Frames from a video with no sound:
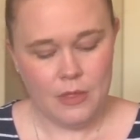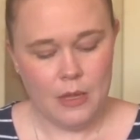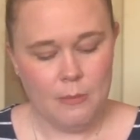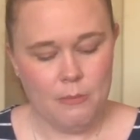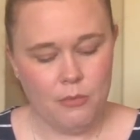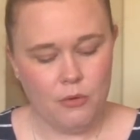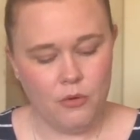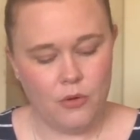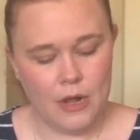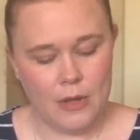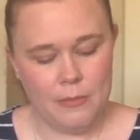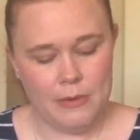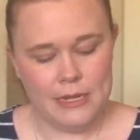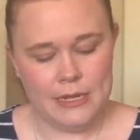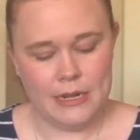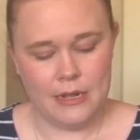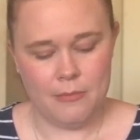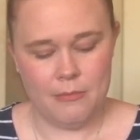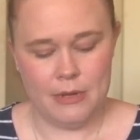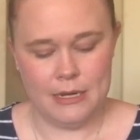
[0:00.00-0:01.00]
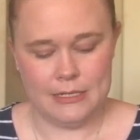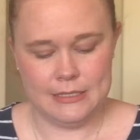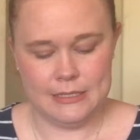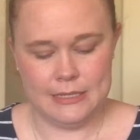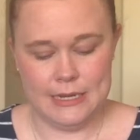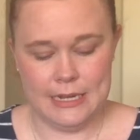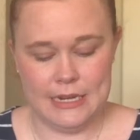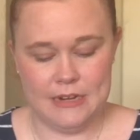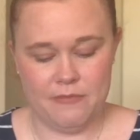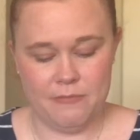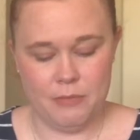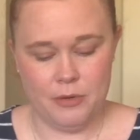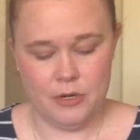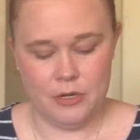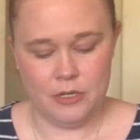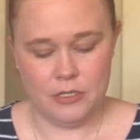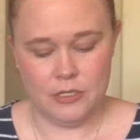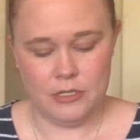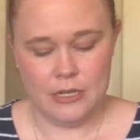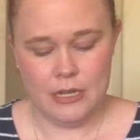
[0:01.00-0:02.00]
Prominent amongst the native
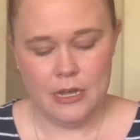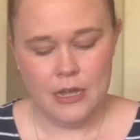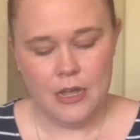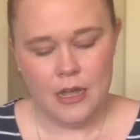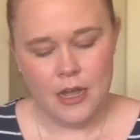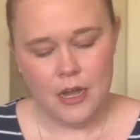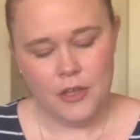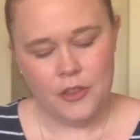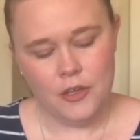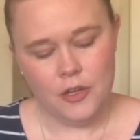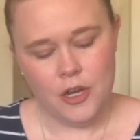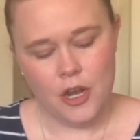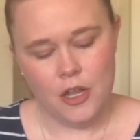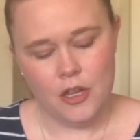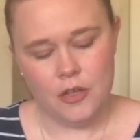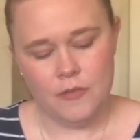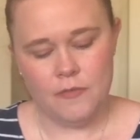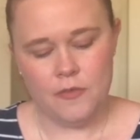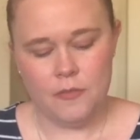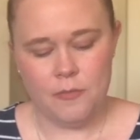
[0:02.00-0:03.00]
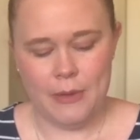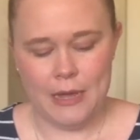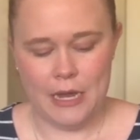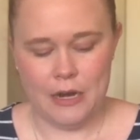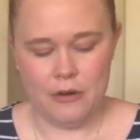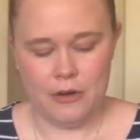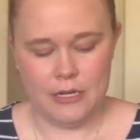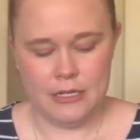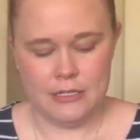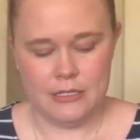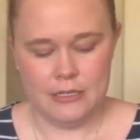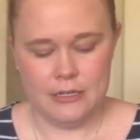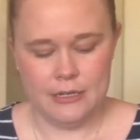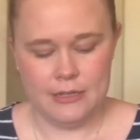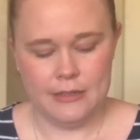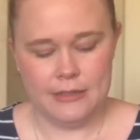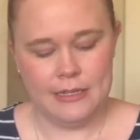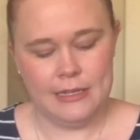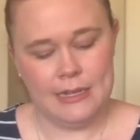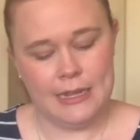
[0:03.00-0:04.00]
birds are the colorful parrots,
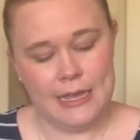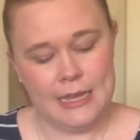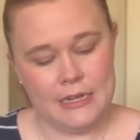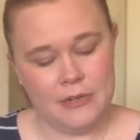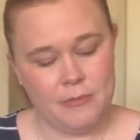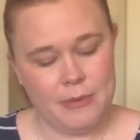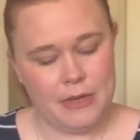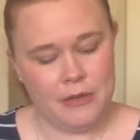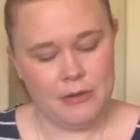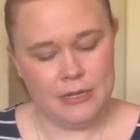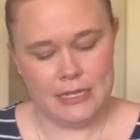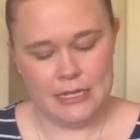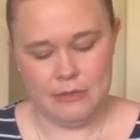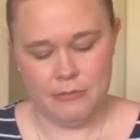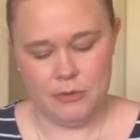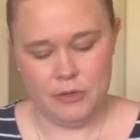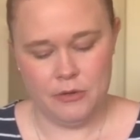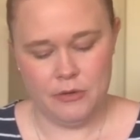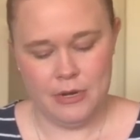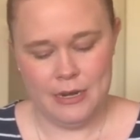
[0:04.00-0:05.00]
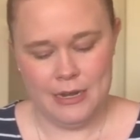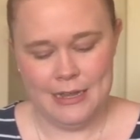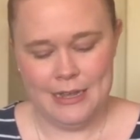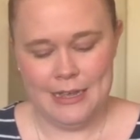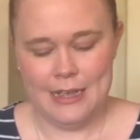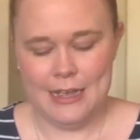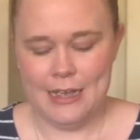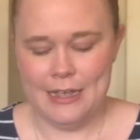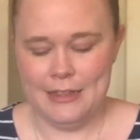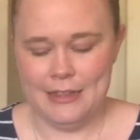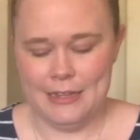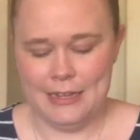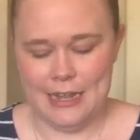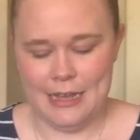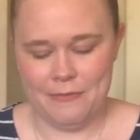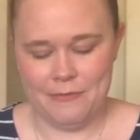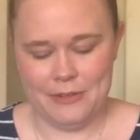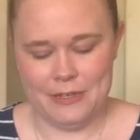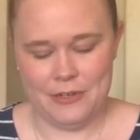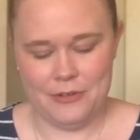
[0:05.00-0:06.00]
the land-bound emu, and the
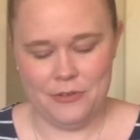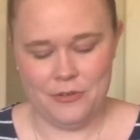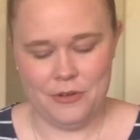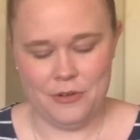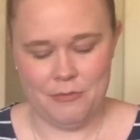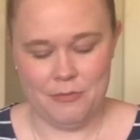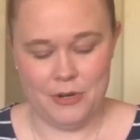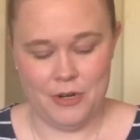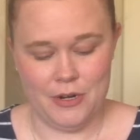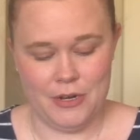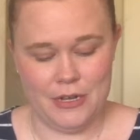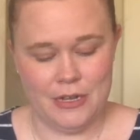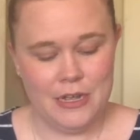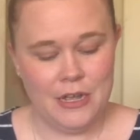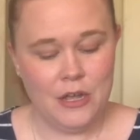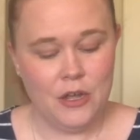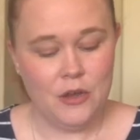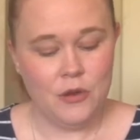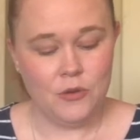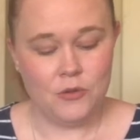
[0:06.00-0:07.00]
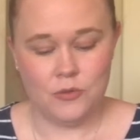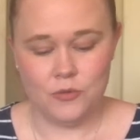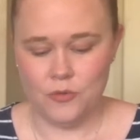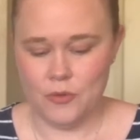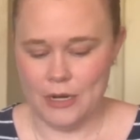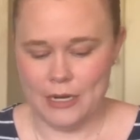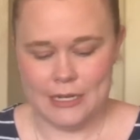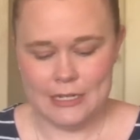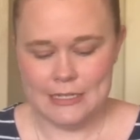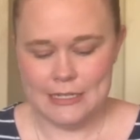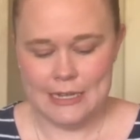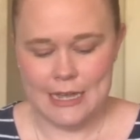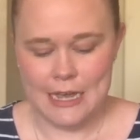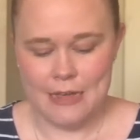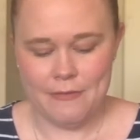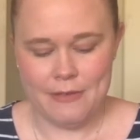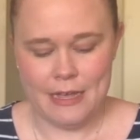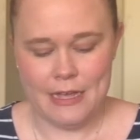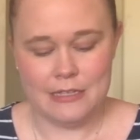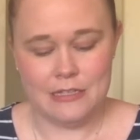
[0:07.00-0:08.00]
laughing kookaburra, whose ruckus
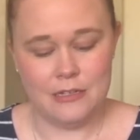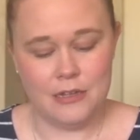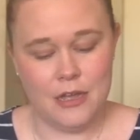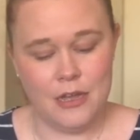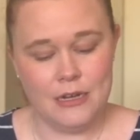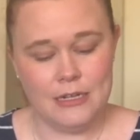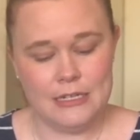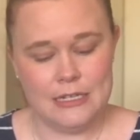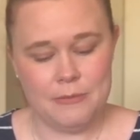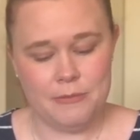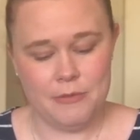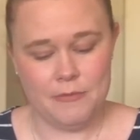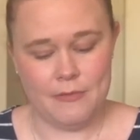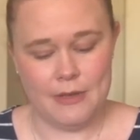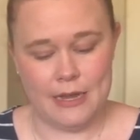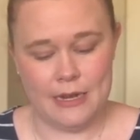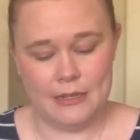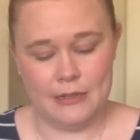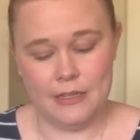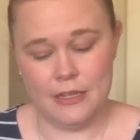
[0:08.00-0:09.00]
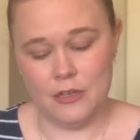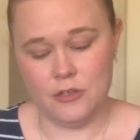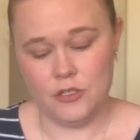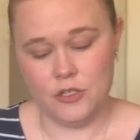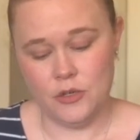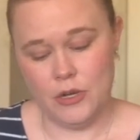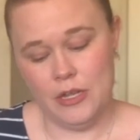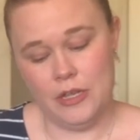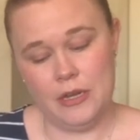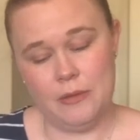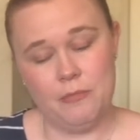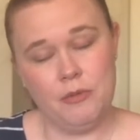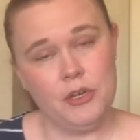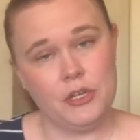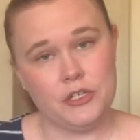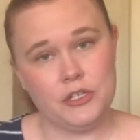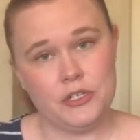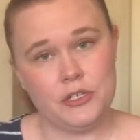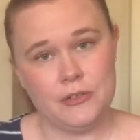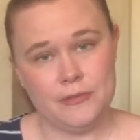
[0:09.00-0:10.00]
laugh has long typified the Australian
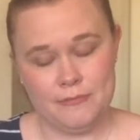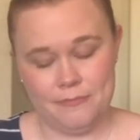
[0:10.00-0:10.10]
bush.